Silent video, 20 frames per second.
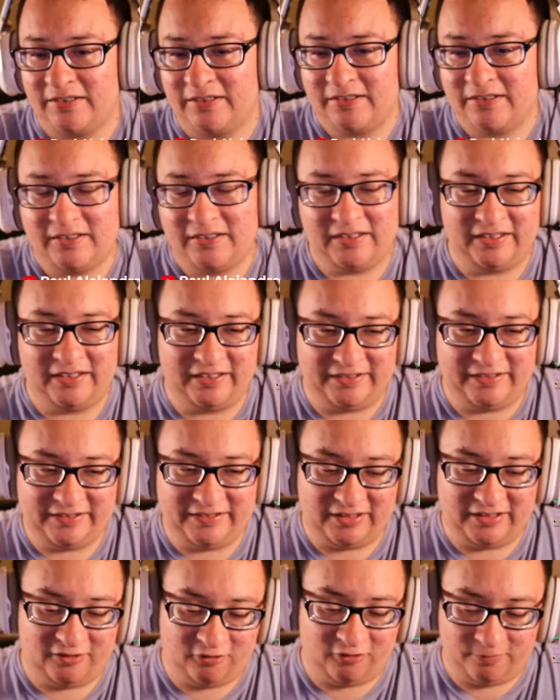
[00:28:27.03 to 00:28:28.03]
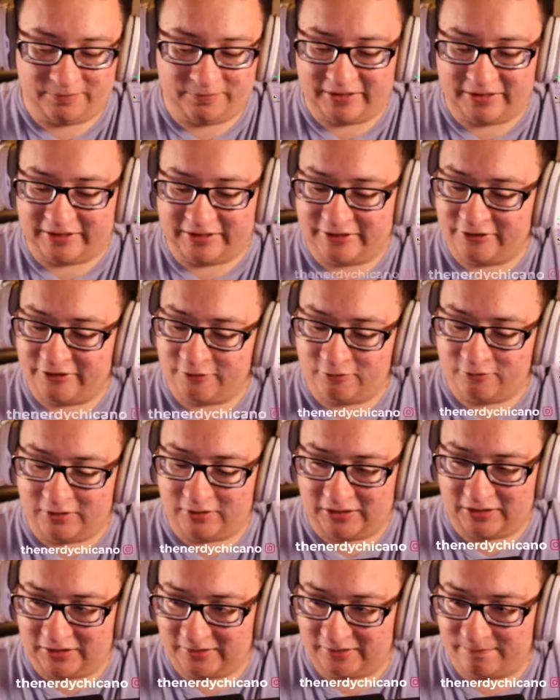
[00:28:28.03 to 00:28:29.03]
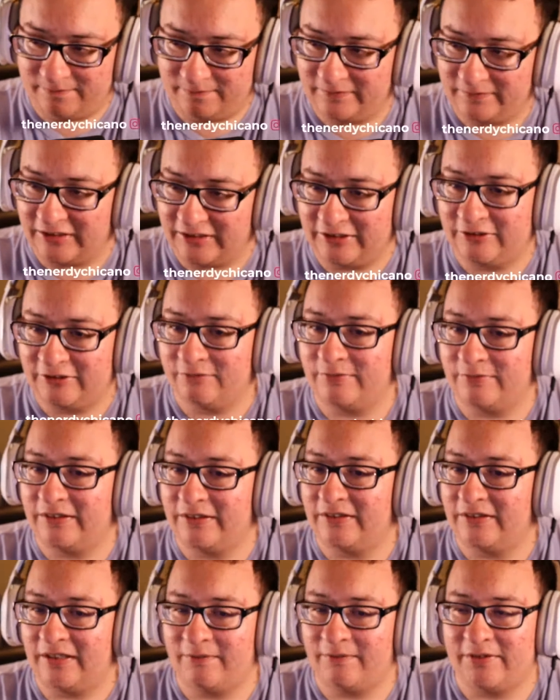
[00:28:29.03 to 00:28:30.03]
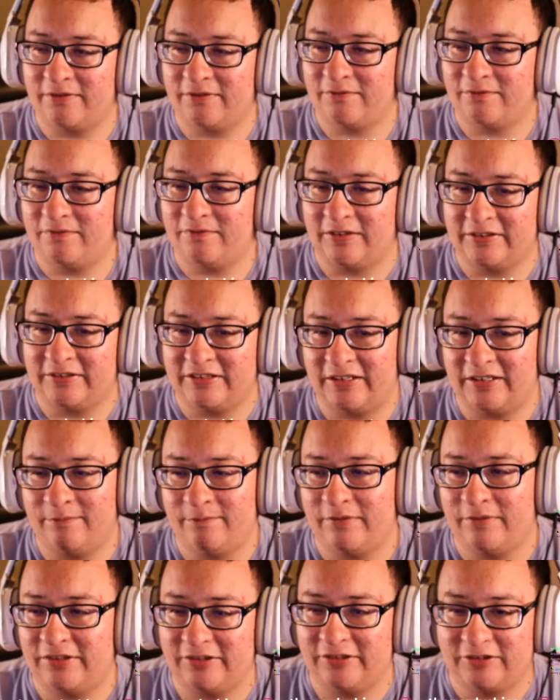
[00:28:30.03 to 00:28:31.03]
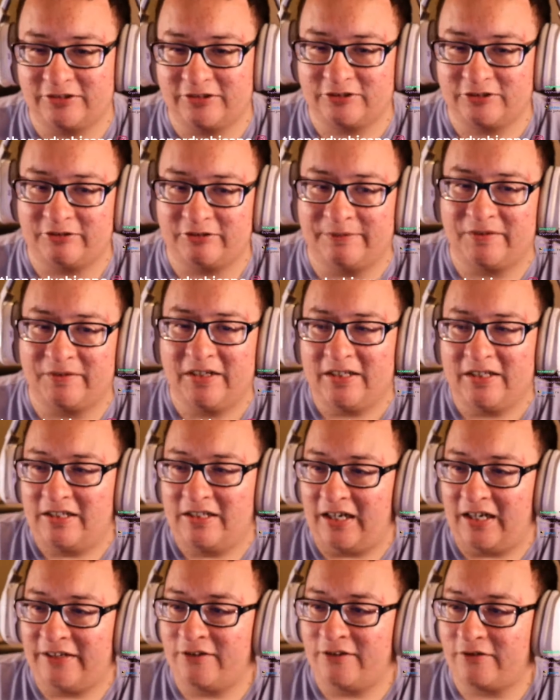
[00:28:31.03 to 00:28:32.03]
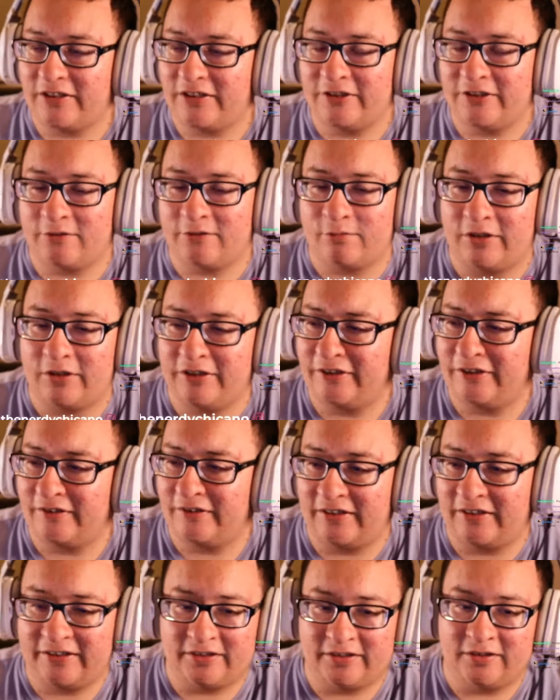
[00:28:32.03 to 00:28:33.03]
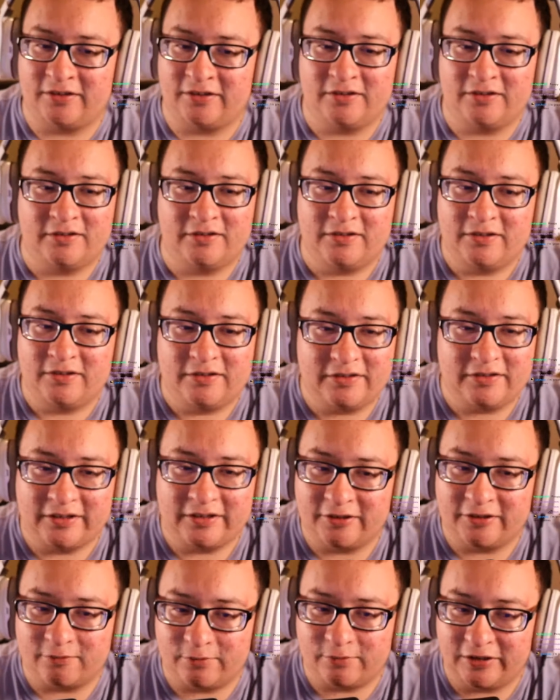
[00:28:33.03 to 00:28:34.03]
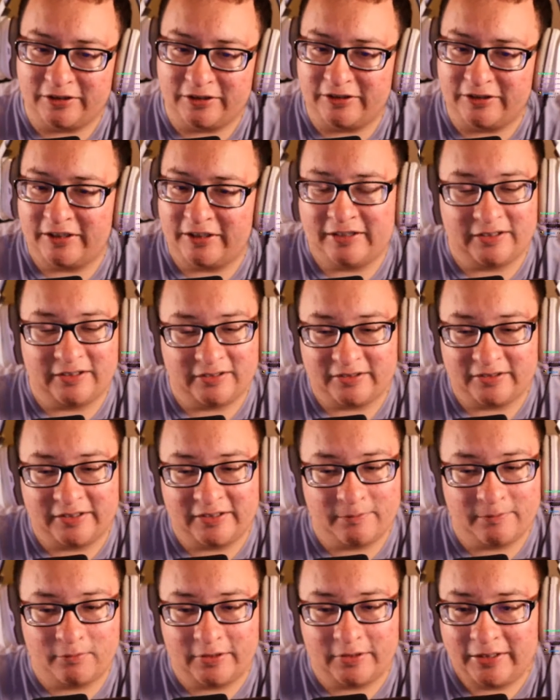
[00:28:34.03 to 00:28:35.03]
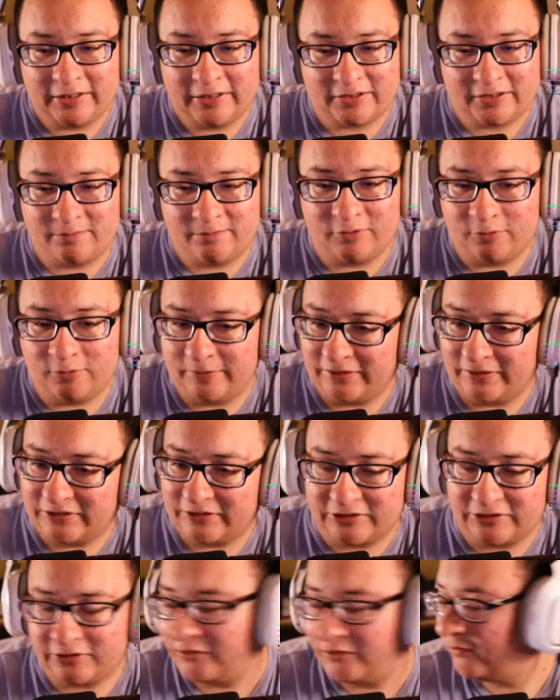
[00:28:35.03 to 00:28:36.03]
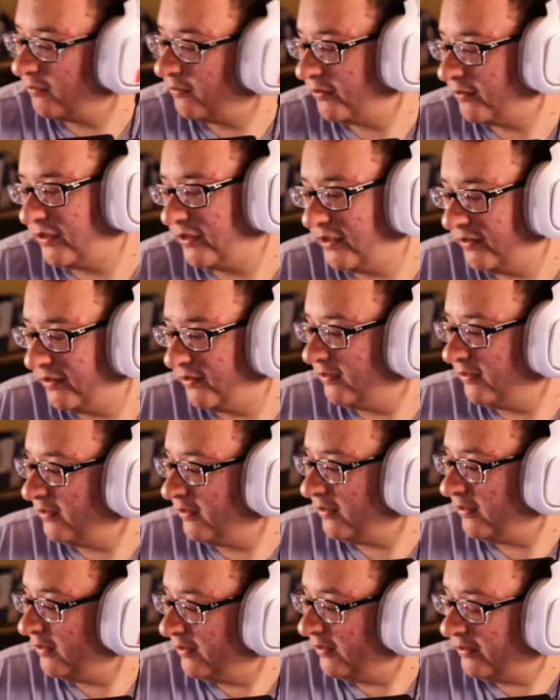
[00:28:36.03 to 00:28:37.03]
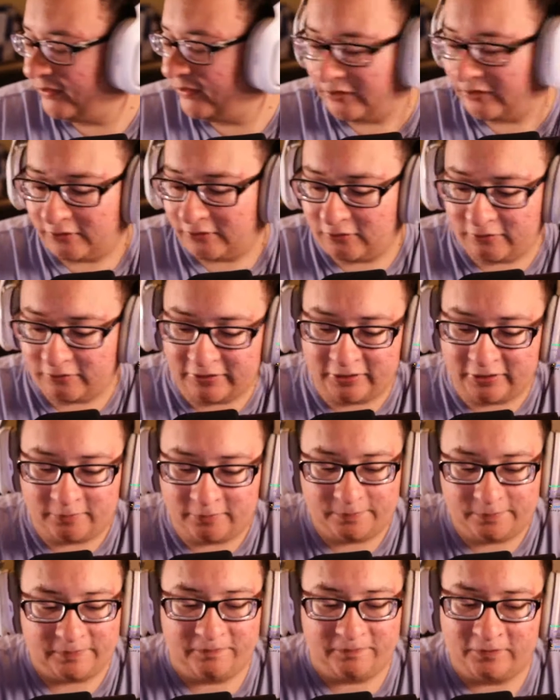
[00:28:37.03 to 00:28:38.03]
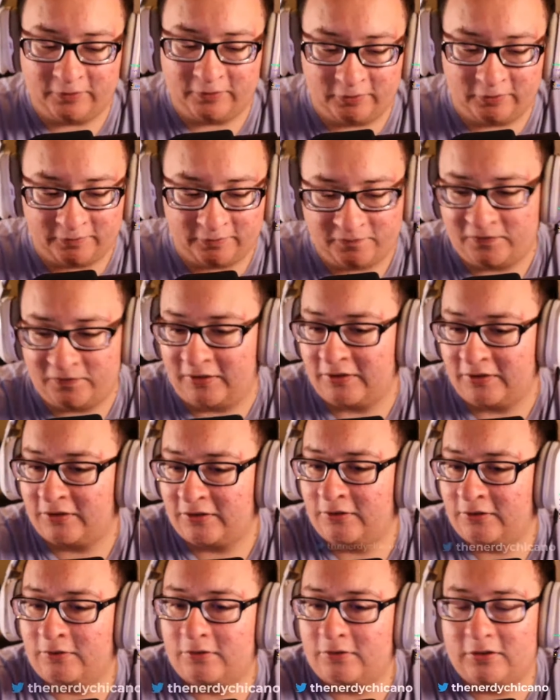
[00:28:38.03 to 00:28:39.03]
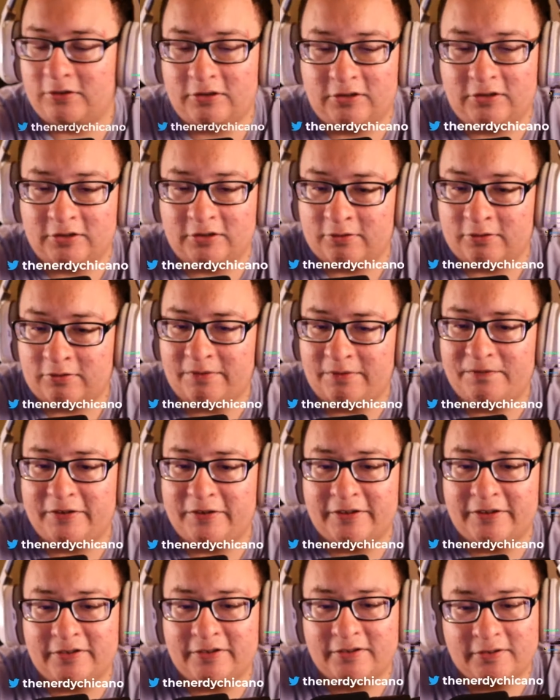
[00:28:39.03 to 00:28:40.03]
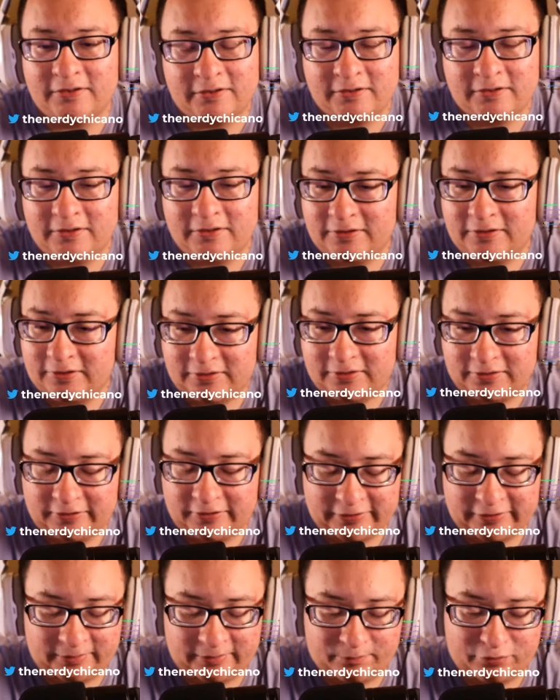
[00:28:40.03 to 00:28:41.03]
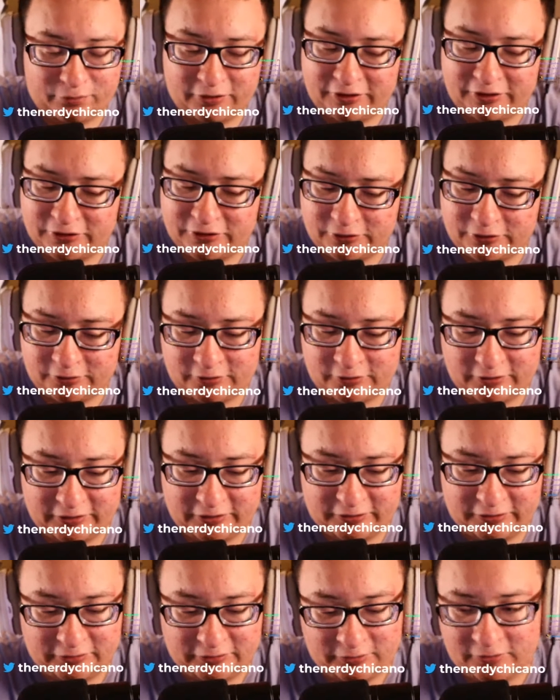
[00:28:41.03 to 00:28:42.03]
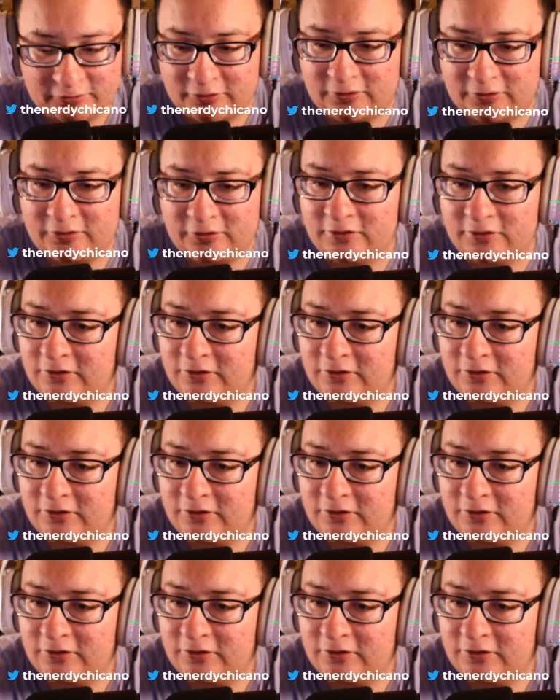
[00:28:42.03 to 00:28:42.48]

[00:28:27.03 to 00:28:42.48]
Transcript: and hope that you've been having a fun time with your streams. I know that you're running a giveaway at the moment. So hold on, y'all go and help and go and follow Griffin, and I'm pretty sure in her